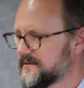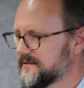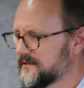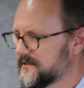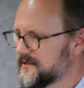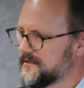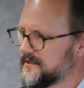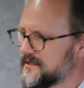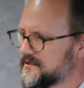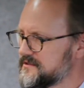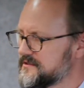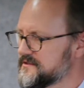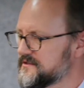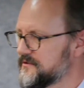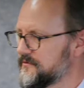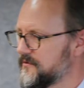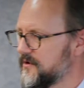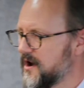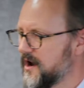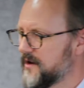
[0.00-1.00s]
The conditions
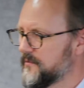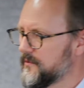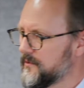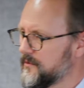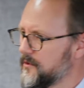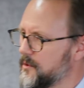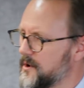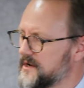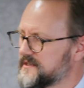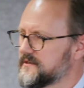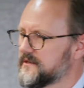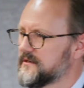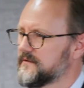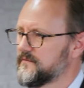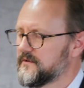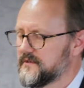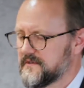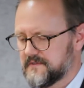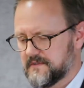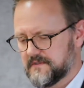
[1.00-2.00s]
are right. We're always
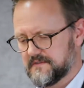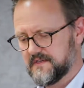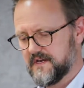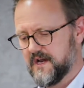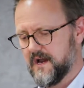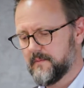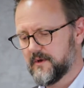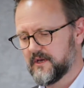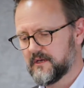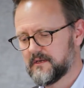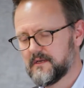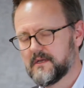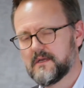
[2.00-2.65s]
convinced it's coming.